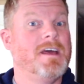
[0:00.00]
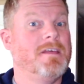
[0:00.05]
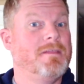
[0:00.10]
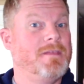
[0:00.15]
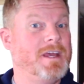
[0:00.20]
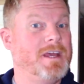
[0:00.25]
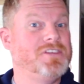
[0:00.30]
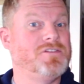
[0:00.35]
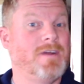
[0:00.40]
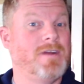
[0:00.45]

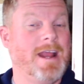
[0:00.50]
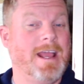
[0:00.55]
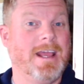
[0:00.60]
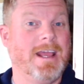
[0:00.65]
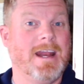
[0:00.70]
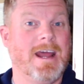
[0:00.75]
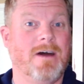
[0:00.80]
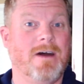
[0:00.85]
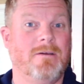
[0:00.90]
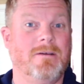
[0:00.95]
thanks for hanging
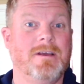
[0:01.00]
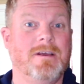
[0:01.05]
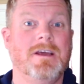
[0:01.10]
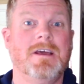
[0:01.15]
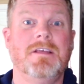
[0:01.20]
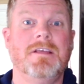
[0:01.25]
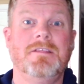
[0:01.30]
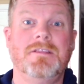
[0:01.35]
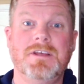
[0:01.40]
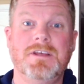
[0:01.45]
out.
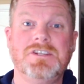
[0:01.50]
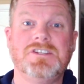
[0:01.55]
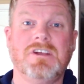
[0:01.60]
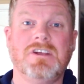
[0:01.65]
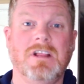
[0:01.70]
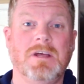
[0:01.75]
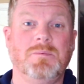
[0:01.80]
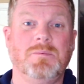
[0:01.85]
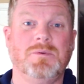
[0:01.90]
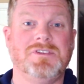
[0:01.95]
This
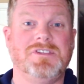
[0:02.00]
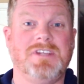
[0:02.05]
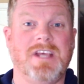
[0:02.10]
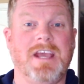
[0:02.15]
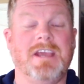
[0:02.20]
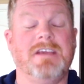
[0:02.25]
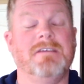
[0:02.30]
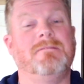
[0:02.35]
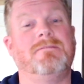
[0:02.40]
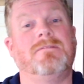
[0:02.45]
clip was
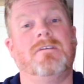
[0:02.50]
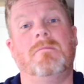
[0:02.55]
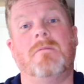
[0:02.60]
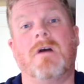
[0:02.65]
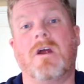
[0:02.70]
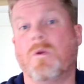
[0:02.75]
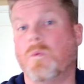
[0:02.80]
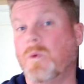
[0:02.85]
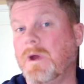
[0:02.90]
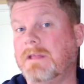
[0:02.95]
taken from
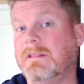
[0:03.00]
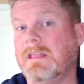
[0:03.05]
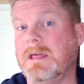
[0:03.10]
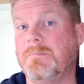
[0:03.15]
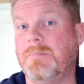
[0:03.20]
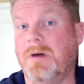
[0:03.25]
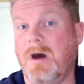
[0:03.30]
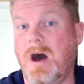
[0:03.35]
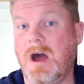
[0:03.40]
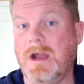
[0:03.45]
our weekly
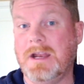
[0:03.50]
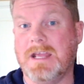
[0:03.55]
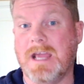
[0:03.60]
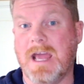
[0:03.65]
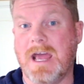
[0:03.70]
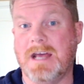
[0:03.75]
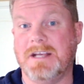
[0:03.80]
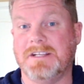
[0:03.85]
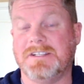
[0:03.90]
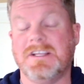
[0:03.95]

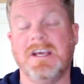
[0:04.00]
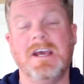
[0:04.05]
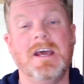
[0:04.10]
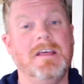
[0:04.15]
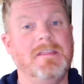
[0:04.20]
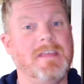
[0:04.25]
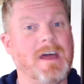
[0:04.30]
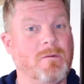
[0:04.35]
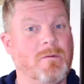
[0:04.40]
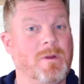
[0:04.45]
podcast
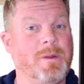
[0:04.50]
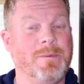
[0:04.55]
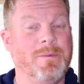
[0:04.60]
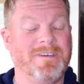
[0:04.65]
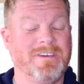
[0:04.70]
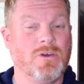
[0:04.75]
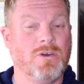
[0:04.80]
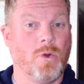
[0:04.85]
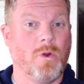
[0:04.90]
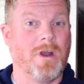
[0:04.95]
that we
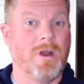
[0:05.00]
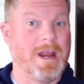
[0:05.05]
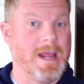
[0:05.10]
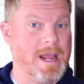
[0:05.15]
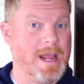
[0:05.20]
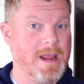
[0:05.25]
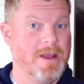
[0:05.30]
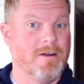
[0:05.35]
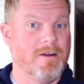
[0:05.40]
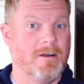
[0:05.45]
record
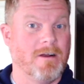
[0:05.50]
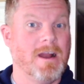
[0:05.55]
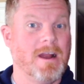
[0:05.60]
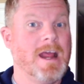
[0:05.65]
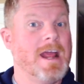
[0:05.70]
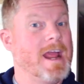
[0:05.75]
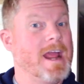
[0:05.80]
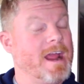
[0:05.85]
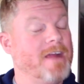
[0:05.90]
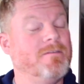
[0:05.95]
here
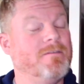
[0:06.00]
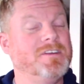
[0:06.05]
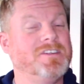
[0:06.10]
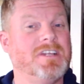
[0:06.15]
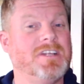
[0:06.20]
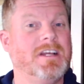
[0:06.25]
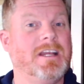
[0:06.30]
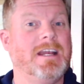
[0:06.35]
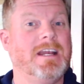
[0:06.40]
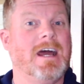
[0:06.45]
every
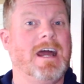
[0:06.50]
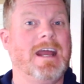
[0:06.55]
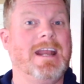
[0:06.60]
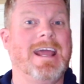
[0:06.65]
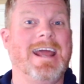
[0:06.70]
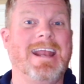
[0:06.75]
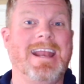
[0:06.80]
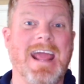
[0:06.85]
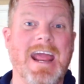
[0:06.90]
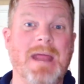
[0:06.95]
Sunday night
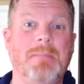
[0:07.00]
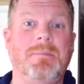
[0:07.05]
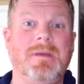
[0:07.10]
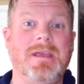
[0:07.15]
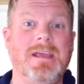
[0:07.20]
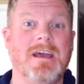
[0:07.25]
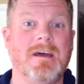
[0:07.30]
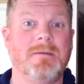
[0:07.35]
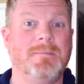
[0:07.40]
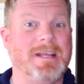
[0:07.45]
at 8
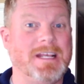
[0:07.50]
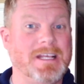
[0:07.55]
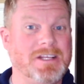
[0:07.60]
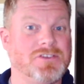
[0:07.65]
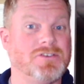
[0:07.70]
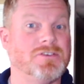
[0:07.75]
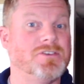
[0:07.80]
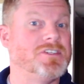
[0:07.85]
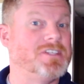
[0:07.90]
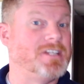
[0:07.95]
p.m.
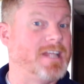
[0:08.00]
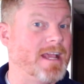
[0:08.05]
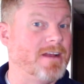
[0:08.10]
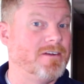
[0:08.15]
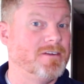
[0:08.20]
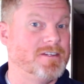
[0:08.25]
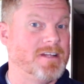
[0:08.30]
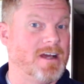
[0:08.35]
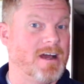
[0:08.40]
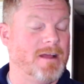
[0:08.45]
Eastern
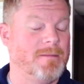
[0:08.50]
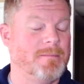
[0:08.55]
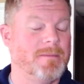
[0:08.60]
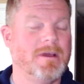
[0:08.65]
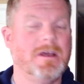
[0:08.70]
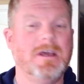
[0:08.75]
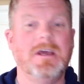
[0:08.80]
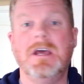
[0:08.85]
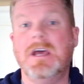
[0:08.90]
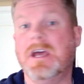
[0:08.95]
Standard Time.
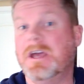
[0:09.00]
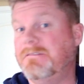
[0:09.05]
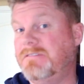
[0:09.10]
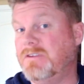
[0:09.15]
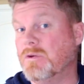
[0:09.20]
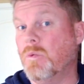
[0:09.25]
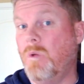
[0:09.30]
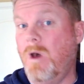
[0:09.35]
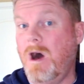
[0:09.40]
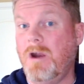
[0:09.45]
If you
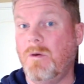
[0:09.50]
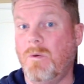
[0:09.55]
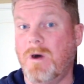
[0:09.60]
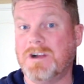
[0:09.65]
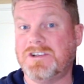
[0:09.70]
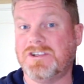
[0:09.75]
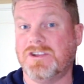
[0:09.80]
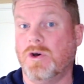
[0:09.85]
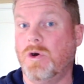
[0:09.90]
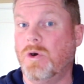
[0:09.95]
want to
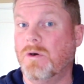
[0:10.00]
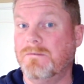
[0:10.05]
watch the whole